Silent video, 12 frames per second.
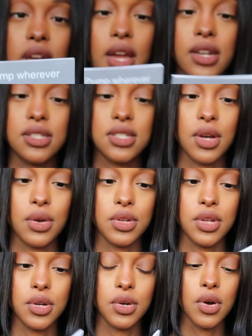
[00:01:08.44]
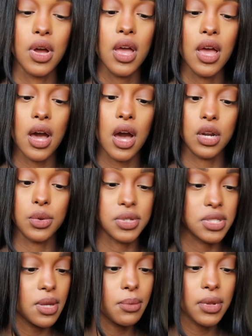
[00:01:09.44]
that kind of tell you how to
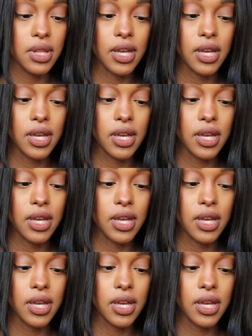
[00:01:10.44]
assemble